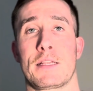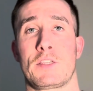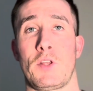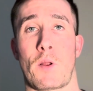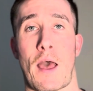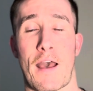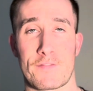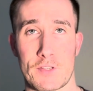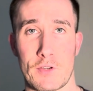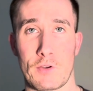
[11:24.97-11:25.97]
You don't
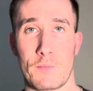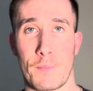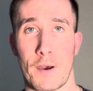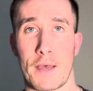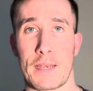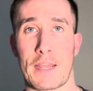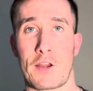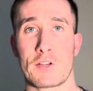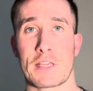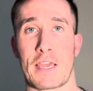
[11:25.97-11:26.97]
have to, but
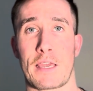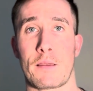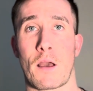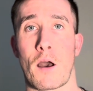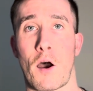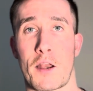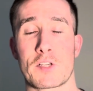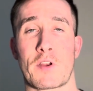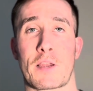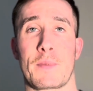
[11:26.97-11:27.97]
here's a
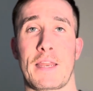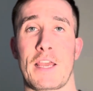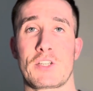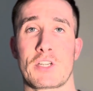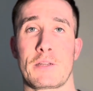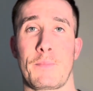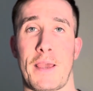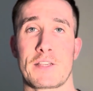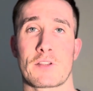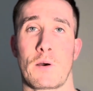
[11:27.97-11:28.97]
honest recommendation
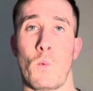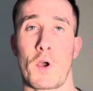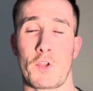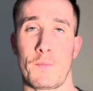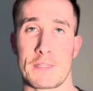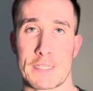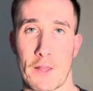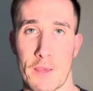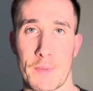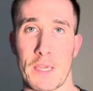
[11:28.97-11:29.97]
based on what you've been
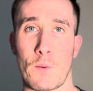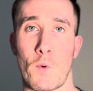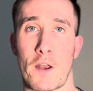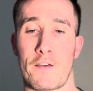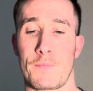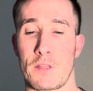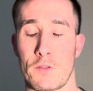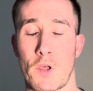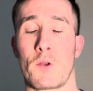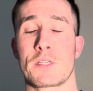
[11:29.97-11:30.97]
telling me and what I've been
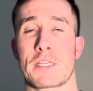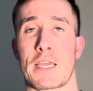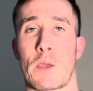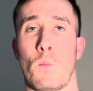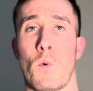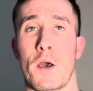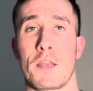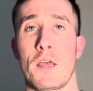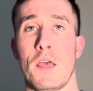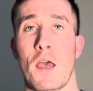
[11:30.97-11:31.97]
noticing, and
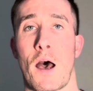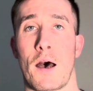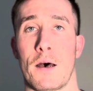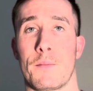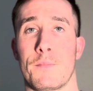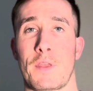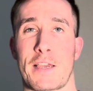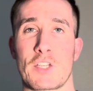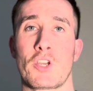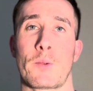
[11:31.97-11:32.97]
what I
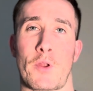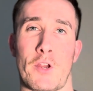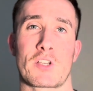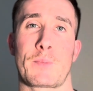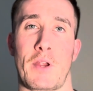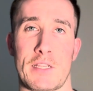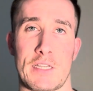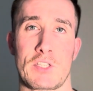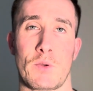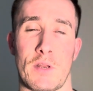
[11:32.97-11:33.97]
guess you can bring your experience
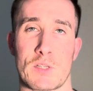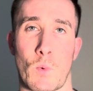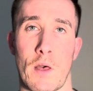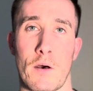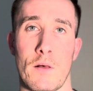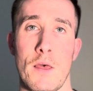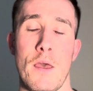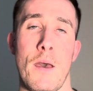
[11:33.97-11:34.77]
into it as well.